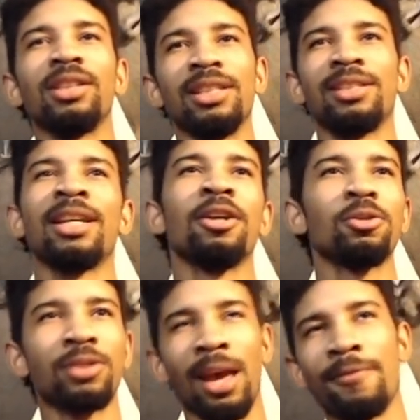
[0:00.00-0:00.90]
get
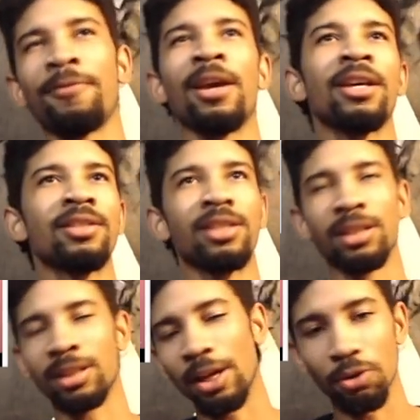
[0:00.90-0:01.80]
sales, have fans,
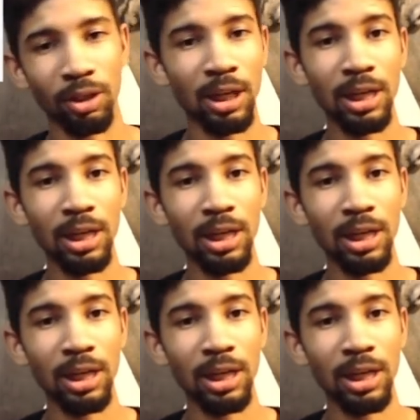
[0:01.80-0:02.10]
etc.